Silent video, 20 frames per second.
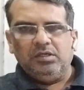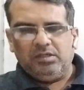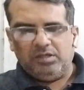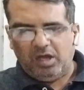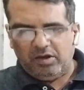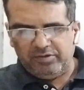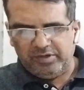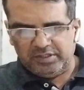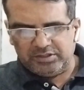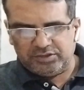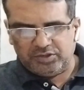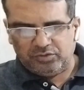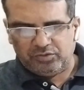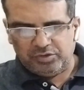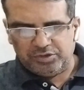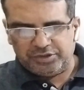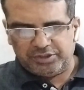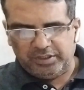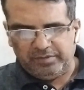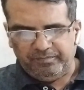Now here is the
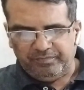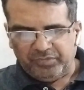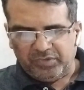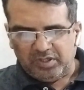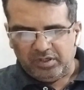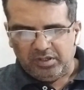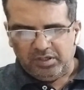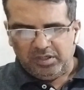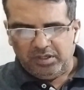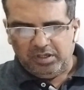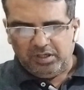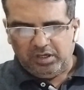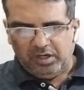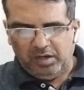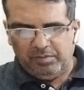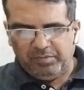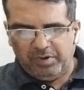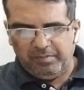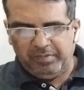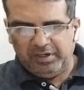question.
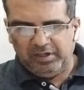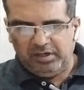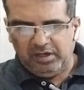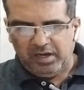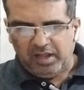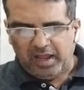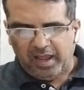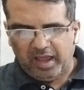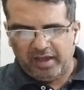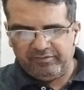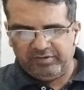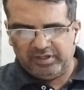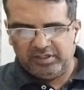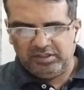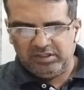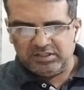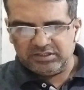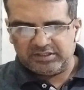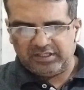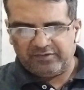A bubble
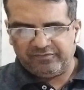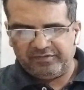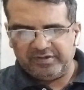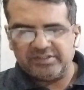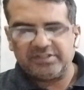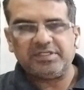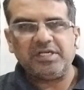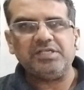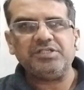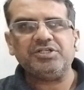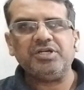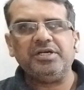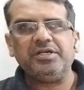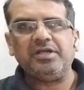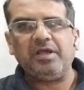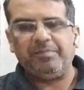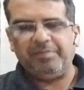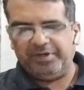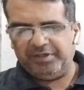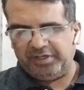having surface tension
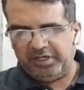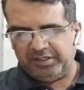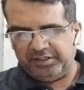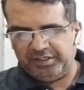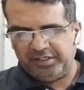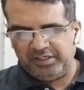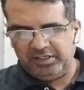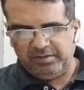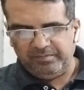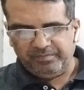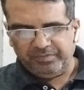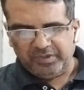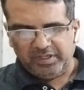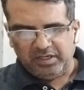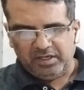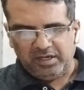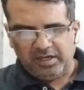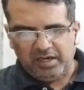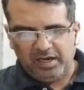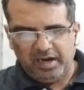capital T
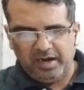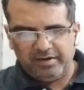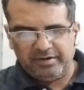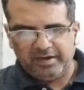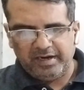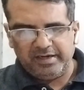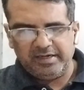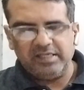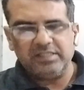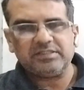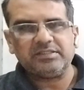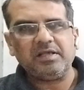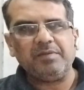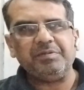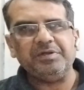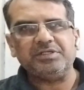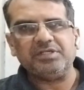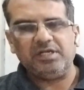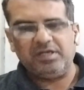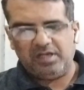and radius
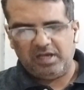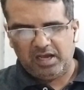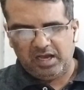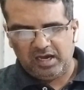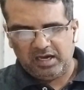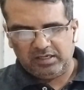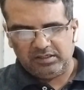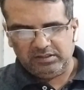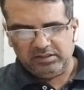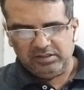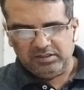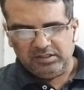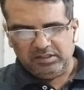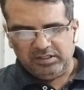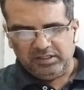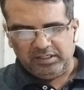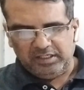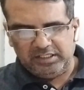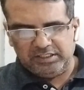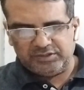capital R
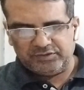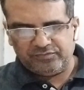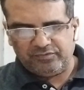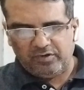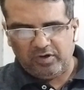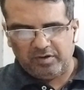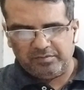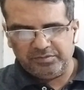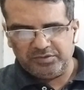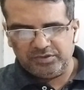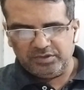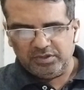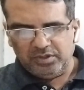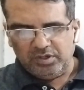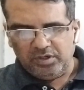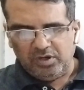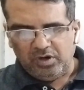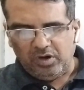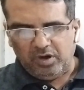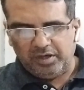is formed
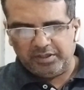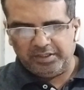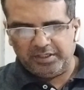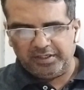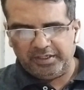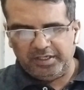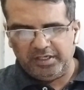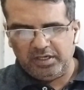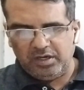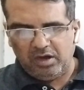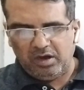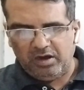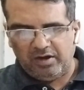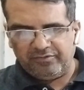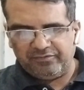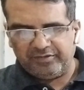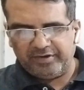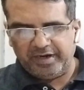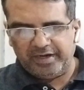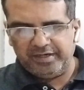on a ring
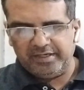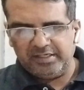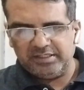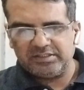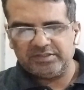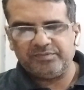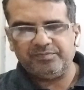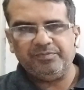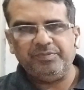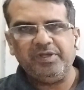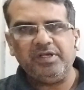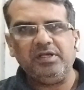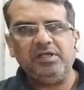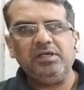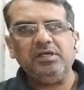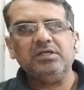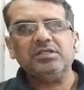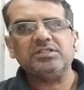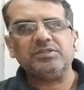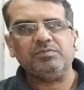of radius
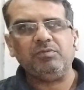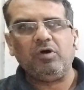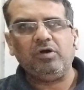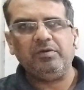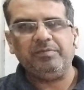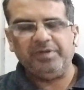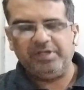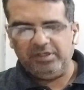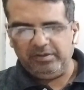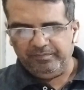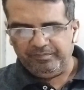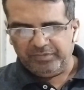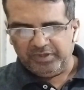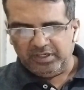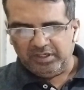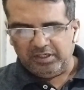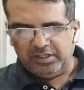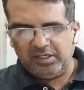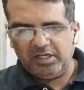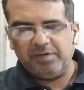B, small b,
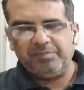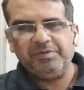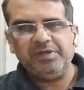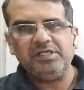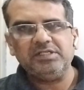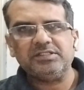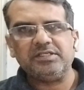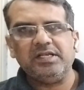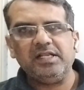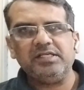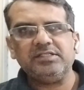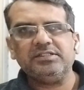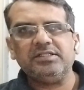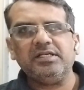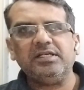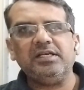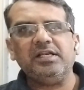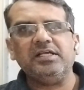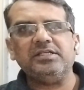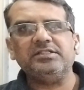here b is less
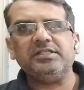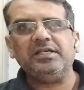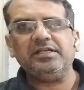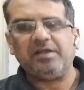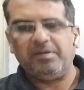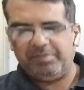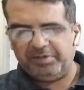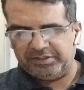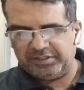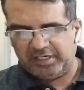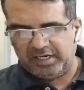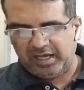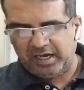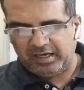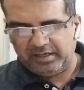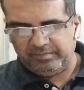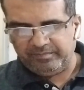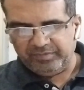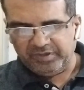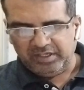than capital
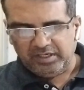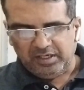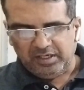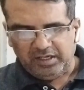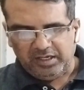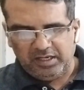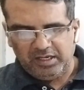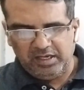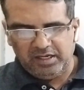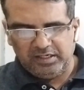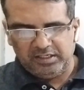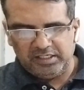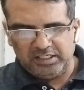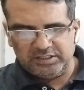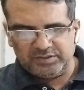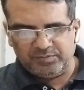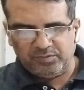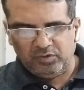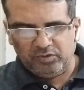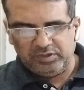R. Air
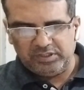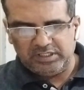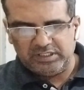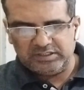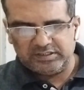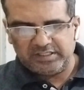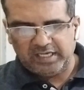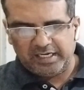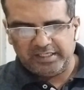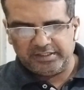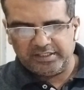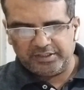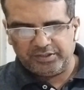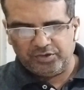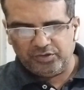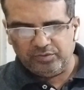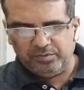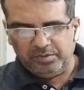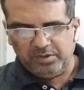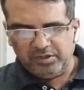is blown inside the
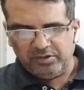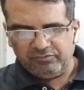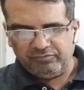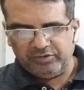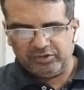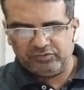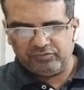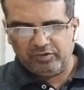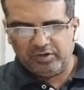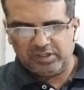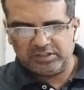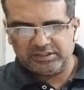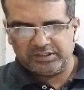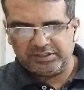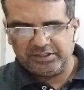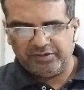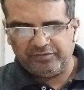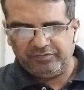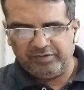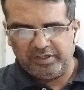tube with
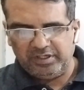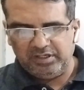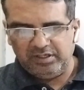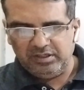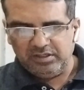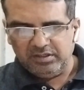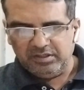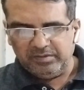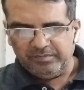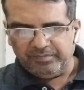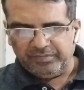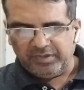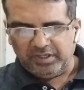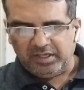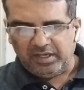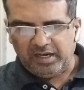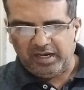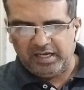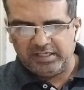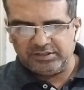velocity v.
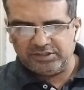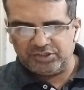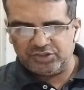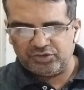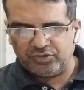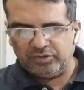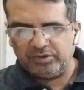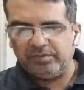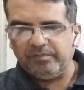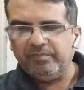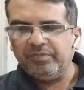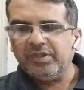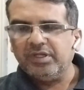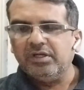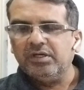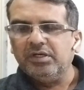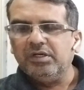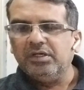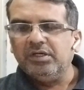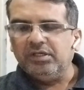As shown,
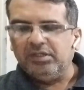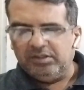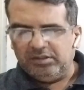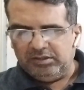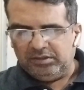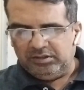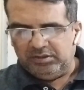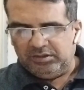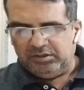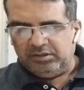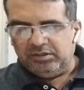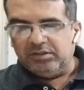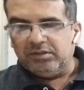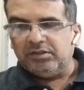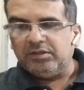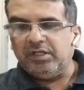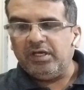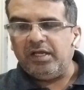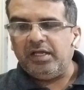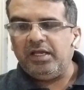
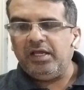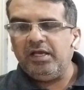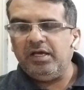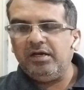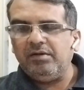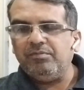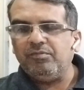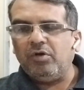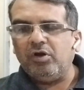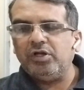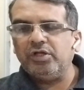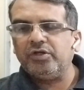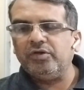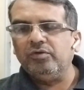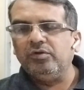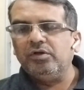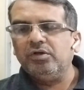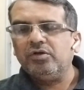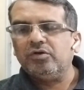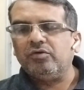the air
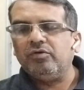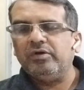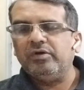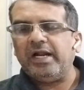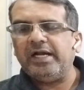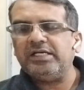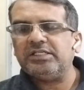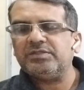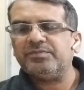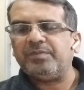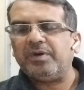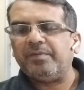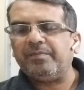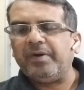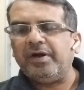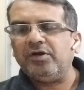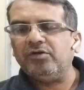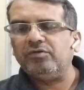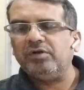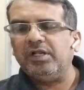molecule collides
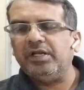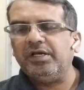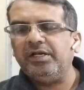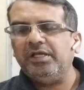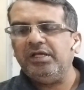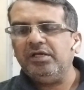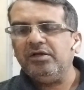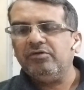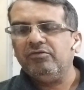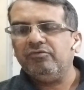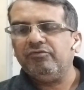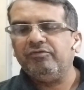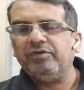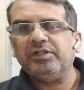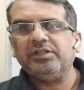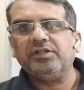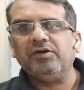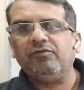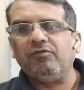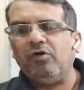perpendicularly
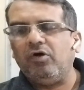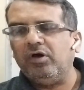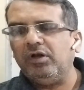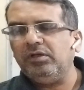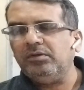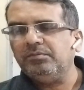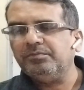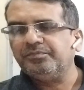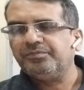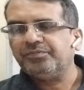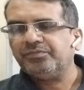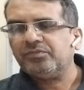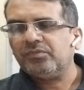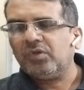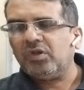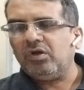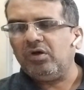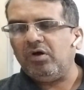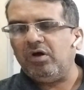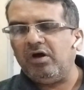with the wall
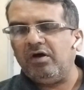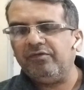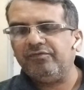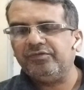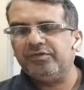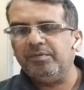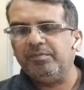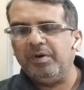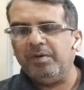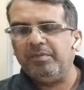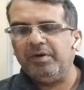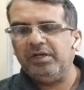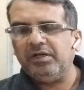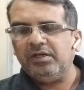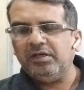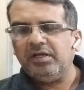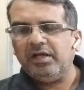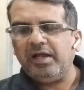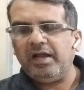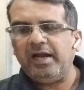of the
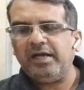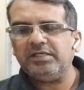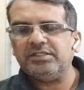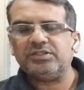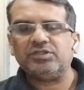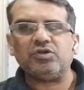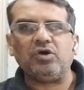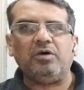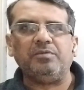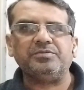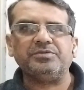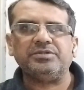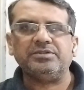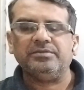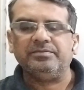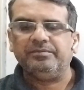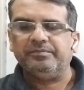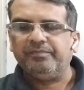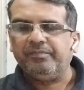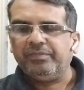bubble and stops.